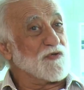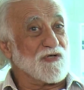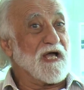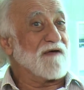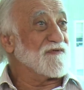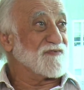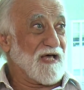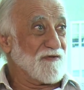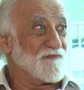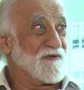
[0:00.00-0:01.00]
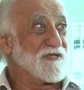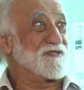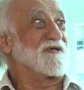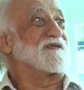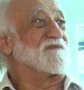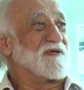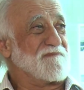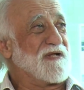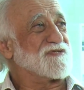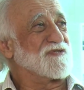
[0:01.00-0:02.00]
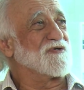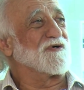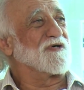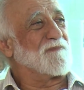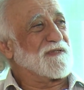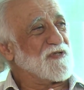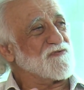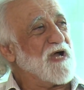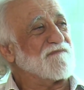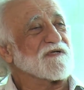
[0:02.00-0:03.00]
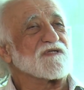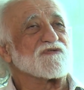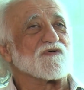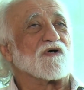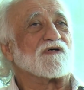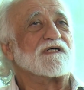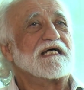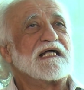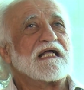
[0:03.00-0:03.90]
which will have this other feature that we mentioned earlier about the traffic control.